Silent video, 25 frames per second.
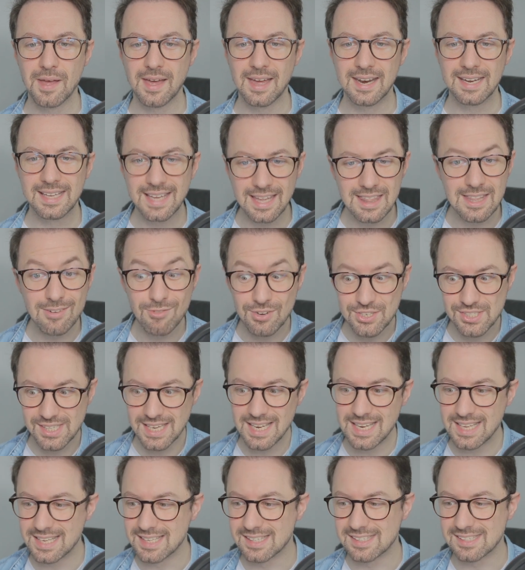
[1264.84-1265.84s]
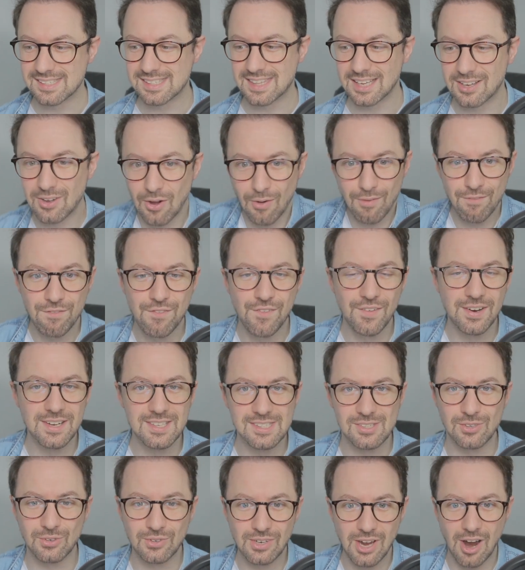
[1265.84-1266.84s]
And again, the resilience, the
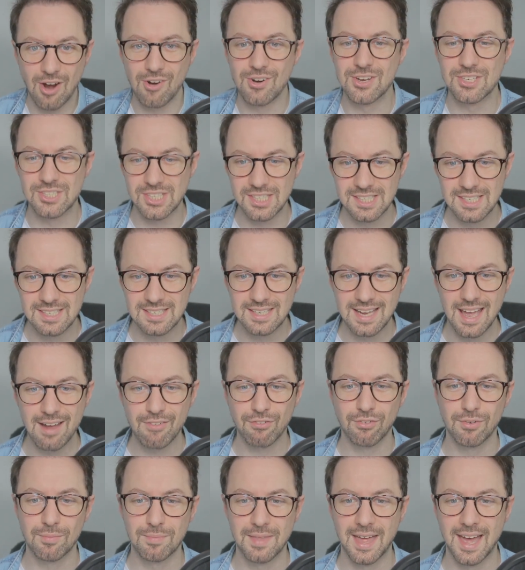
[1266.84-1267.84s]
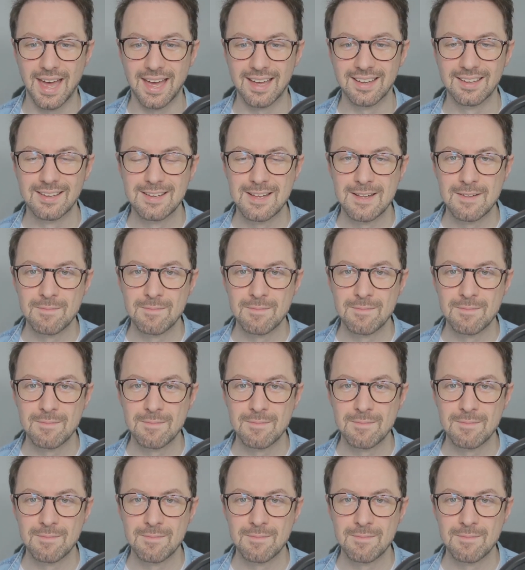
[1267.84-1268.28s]
confidence or courage that you'd get from that,